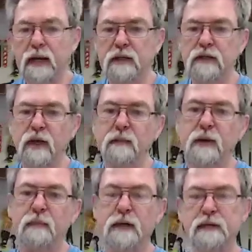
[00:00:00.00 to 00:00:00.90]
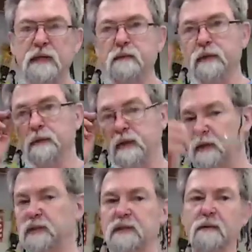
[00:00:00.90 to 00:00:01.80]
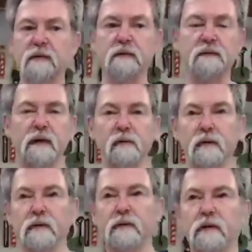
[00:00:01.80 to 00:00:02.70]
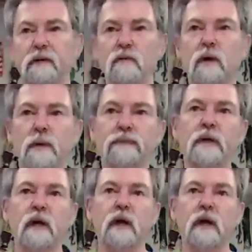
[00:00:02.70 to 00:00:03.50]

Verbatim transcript: Anytime I make something, and this is something for everyone to, as well,